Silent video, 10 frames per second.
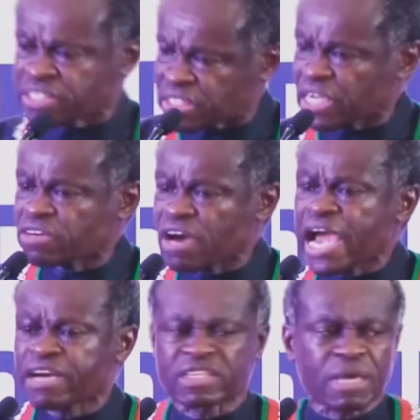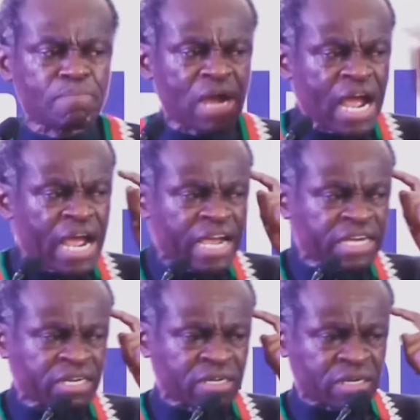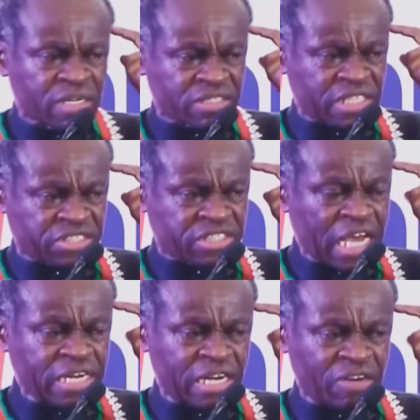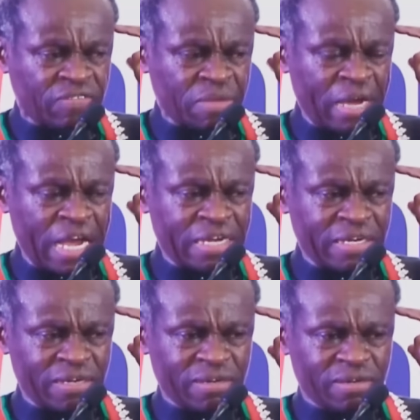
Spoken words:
is still right. The mind is the standard of the man.